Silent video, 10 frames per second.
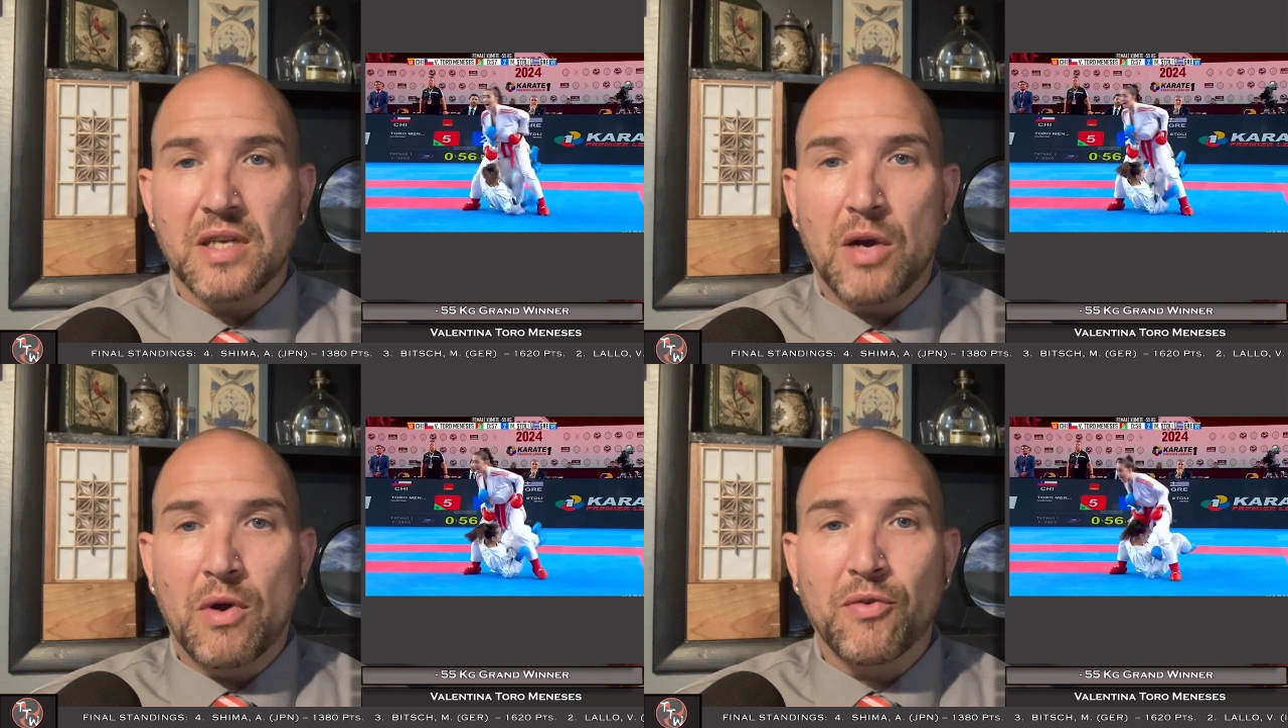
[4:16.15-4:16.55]

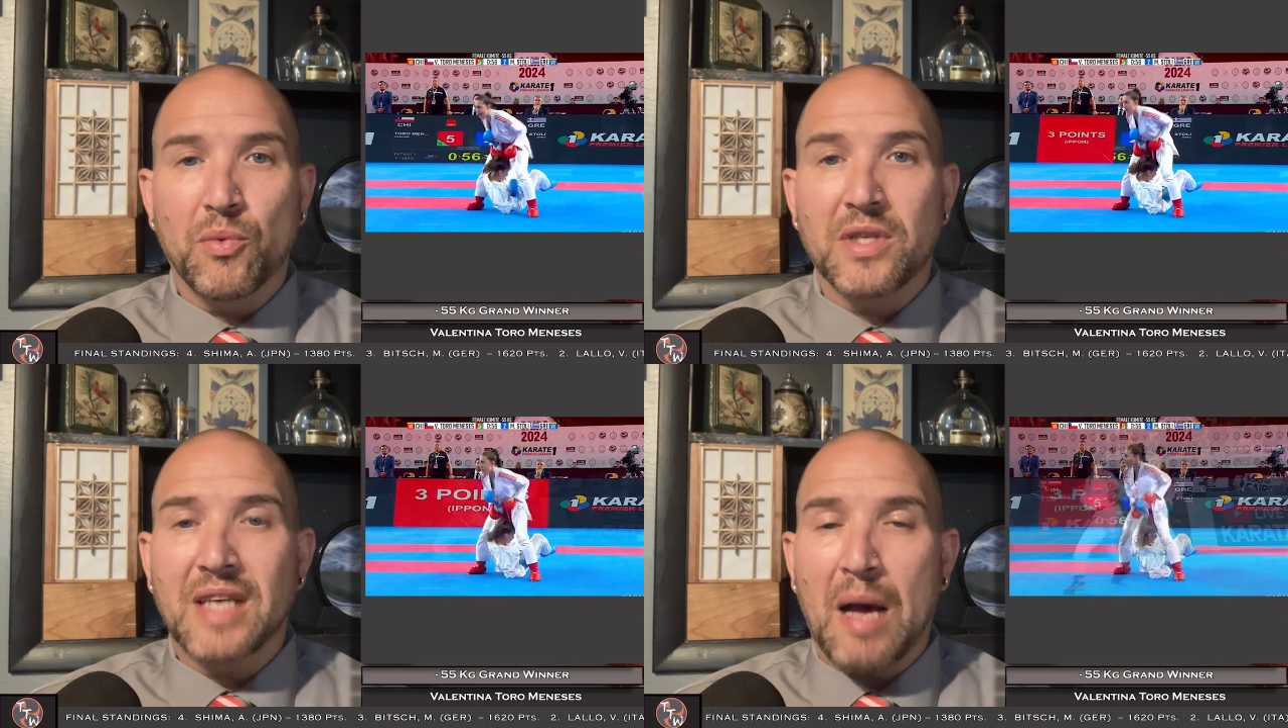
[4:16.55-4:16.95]
However, with
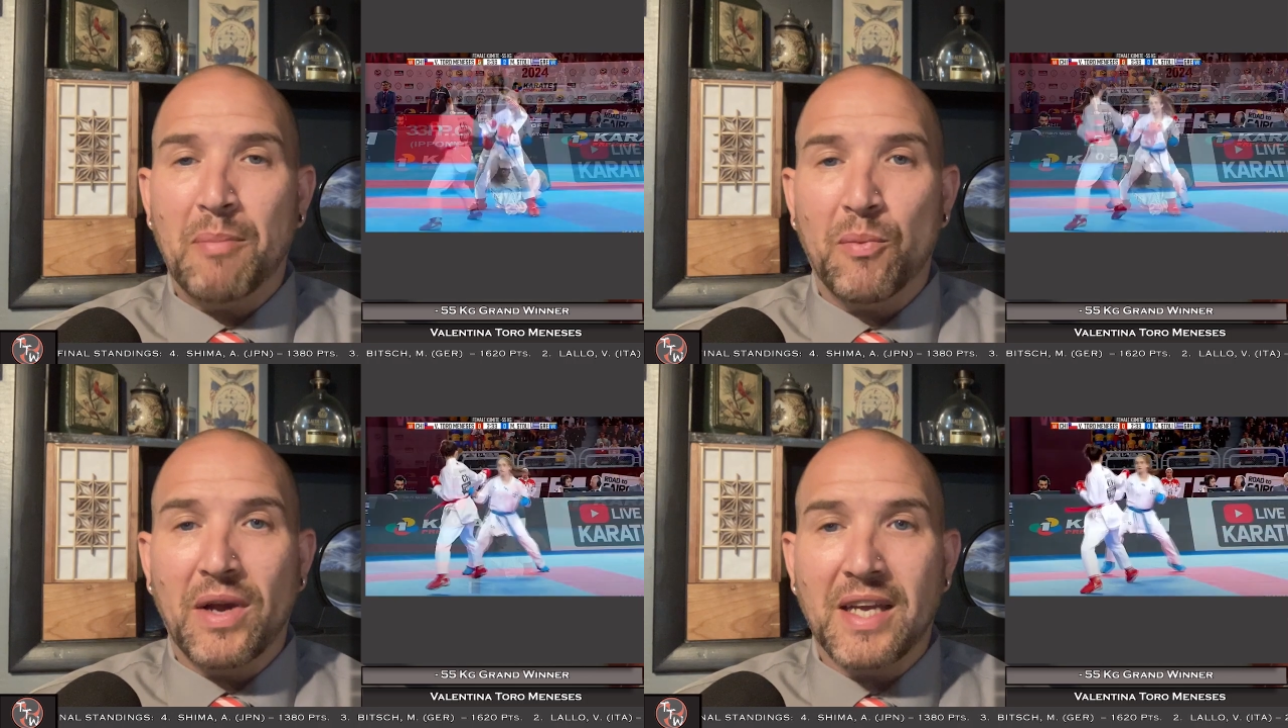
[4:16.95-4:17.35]
the
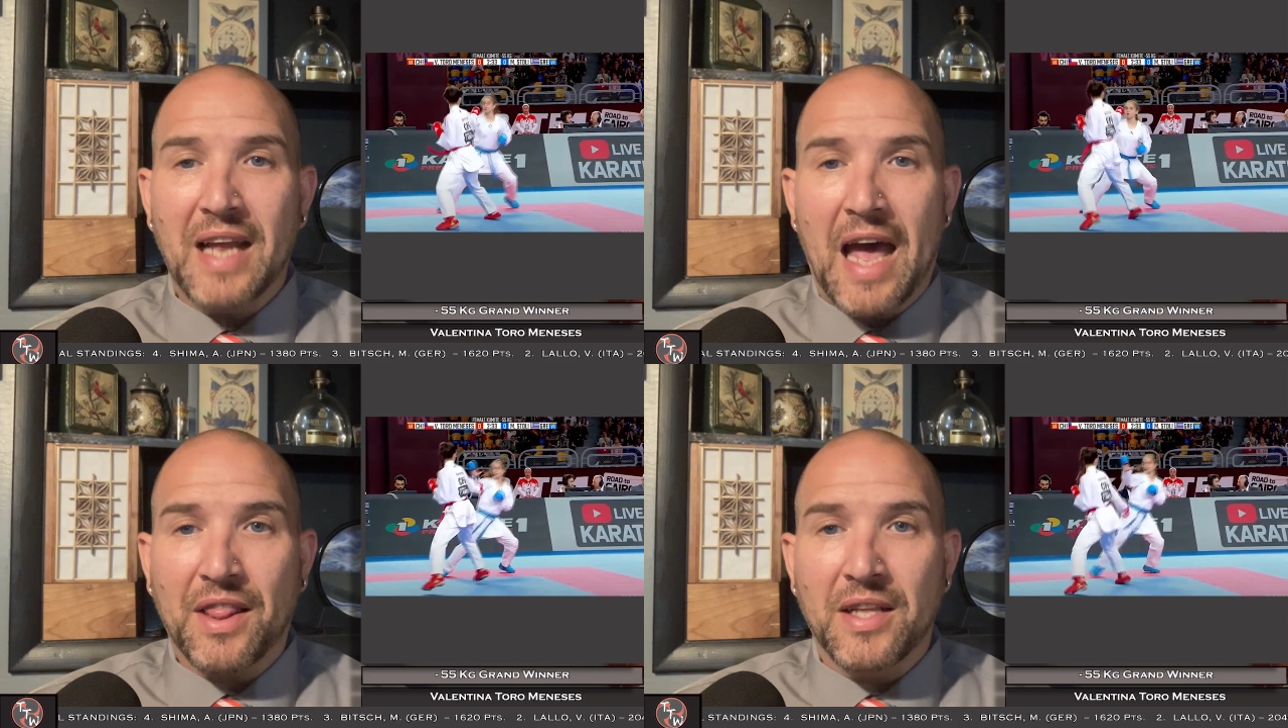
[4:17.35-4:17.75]
top-ranking
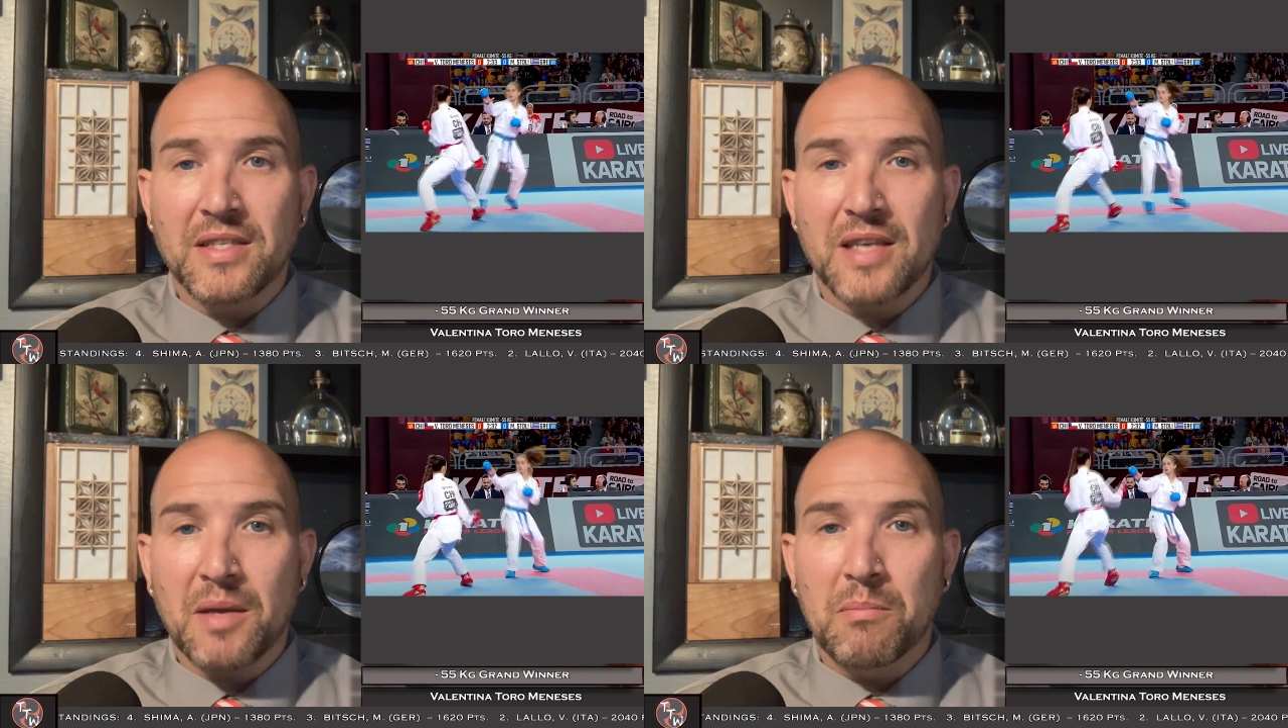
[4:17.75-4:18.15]

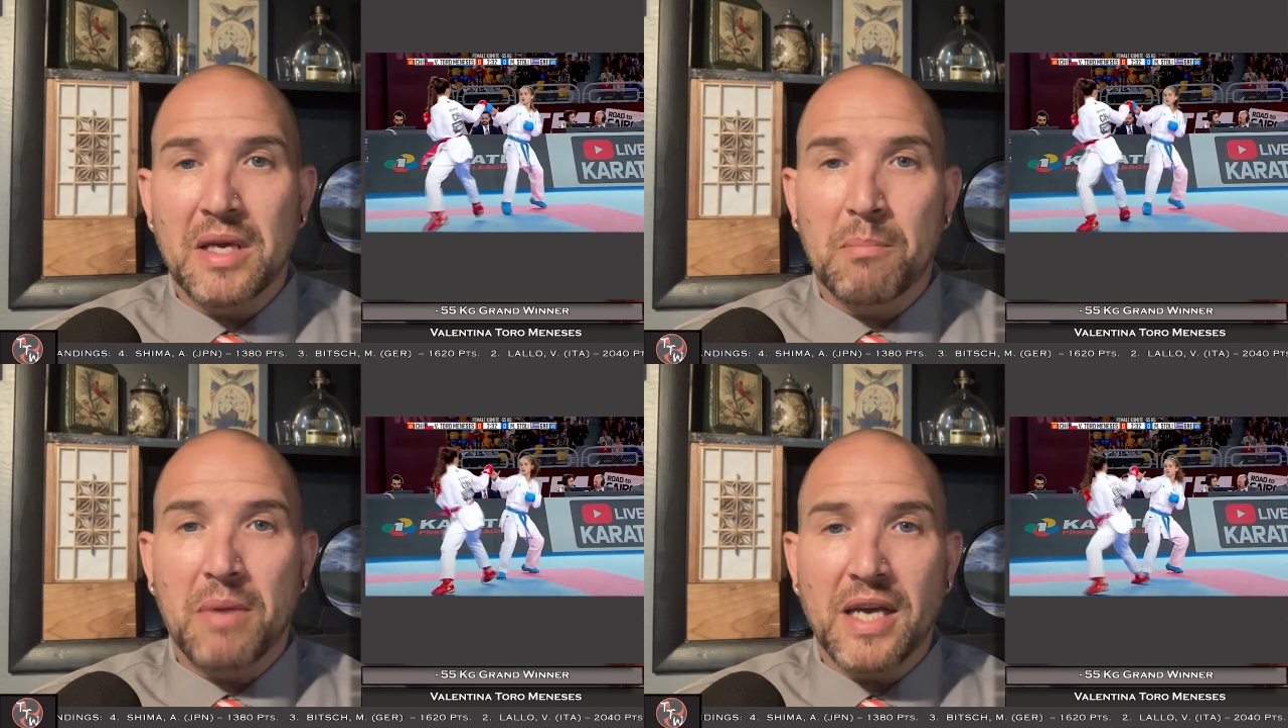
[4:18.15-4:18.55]
athletes like
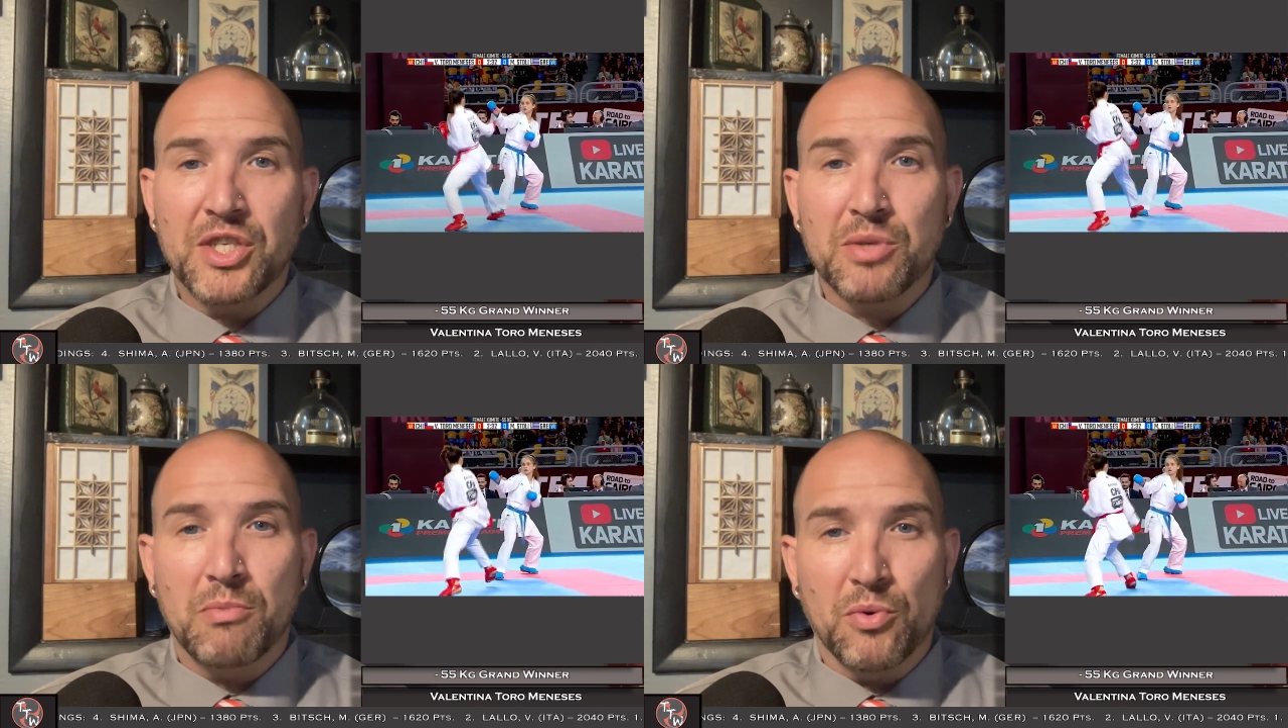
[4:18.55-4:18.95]
Mia
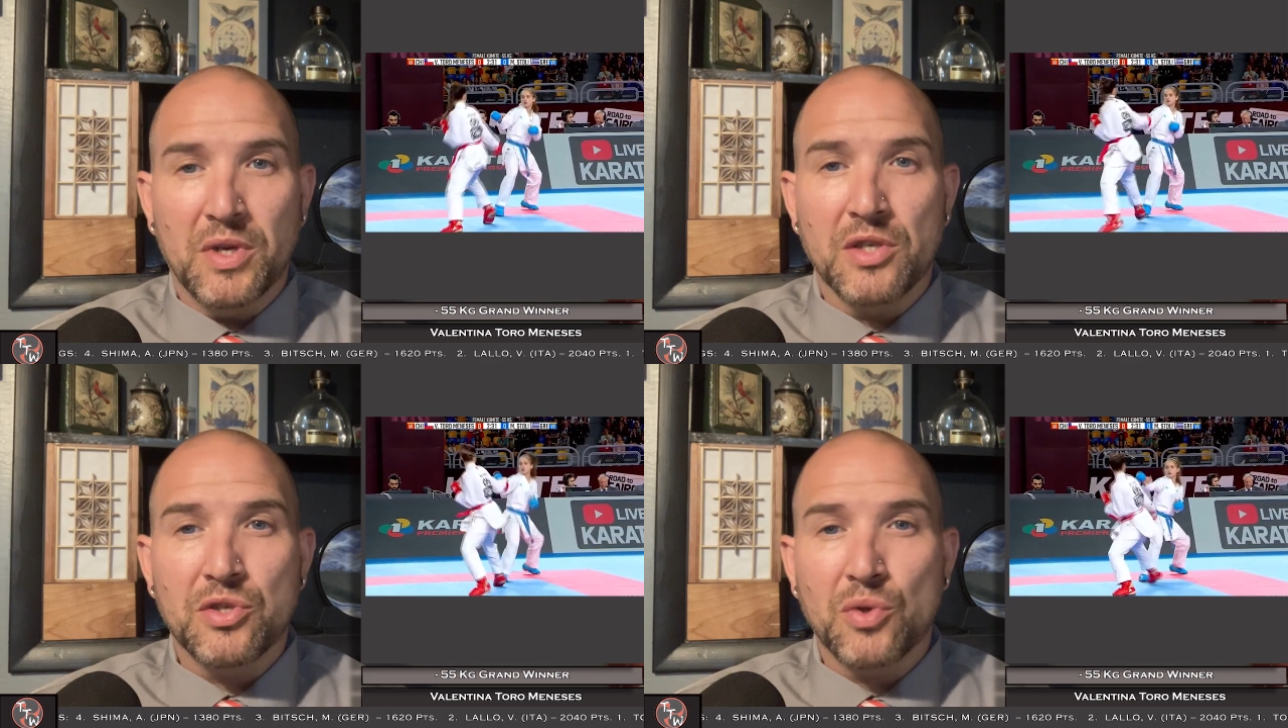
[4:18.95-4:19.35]
Beitsch,
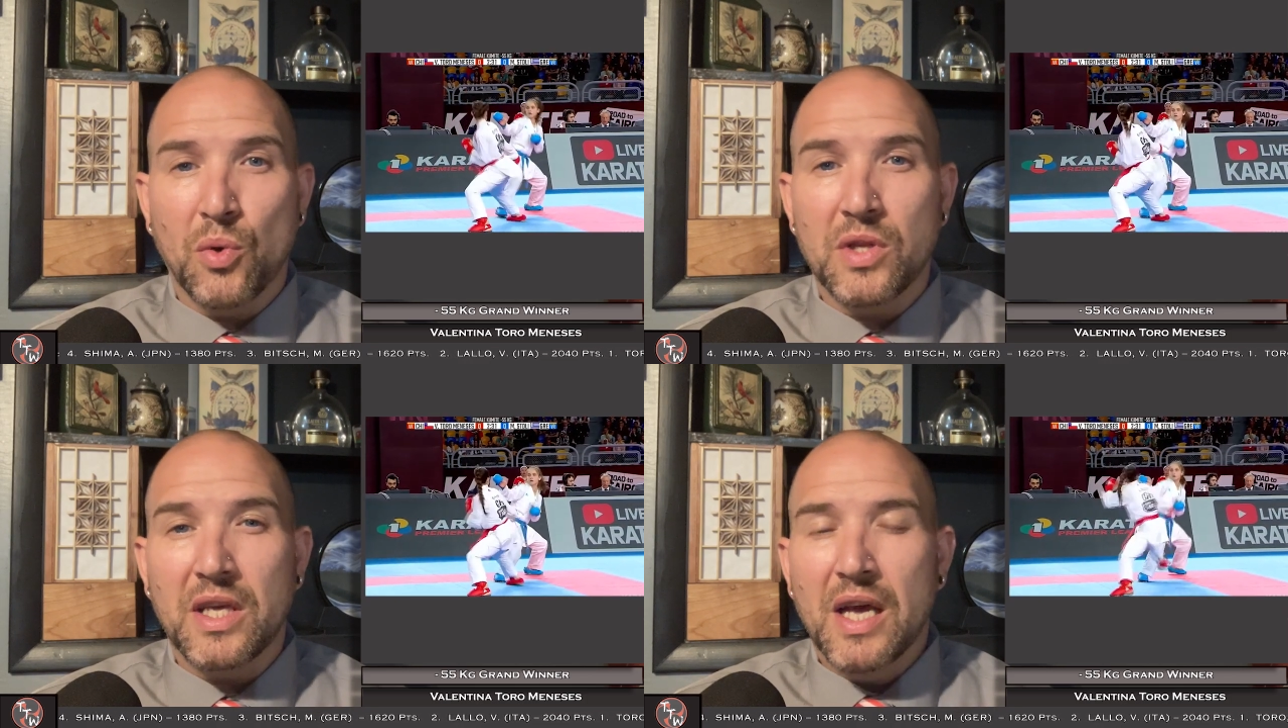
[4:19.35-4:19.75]
Maria
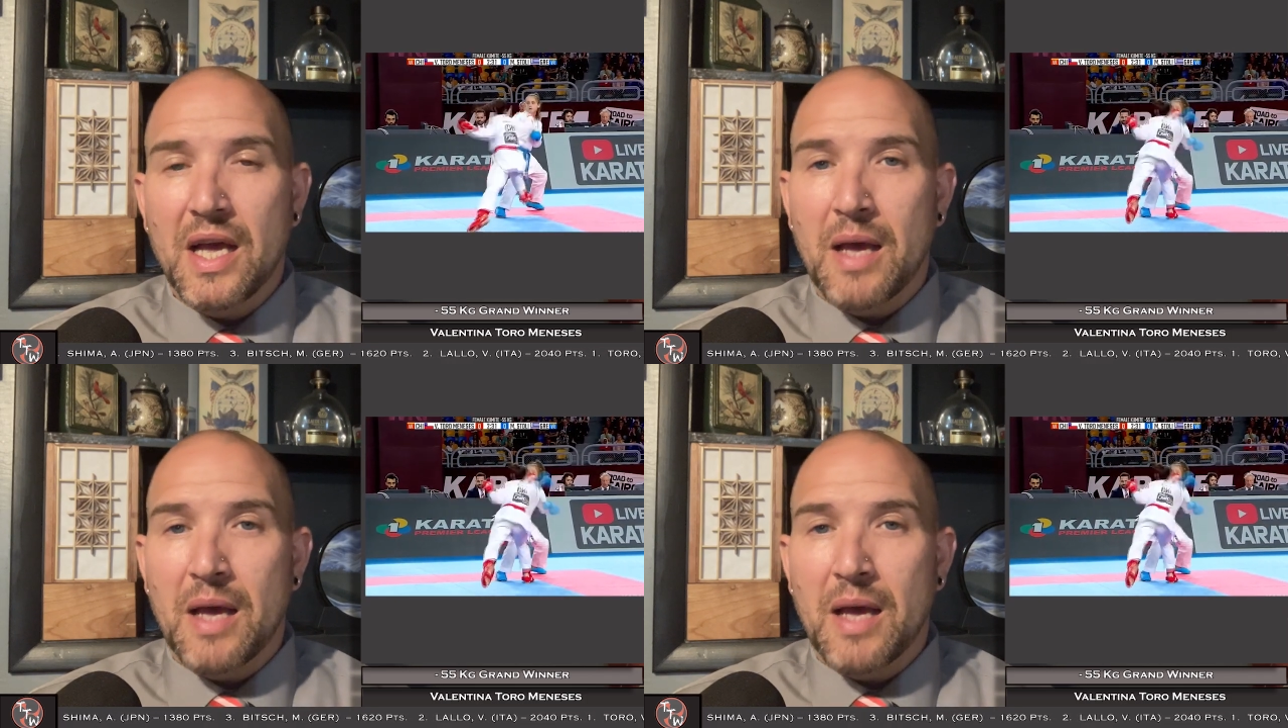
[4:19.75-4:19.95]
Stoli,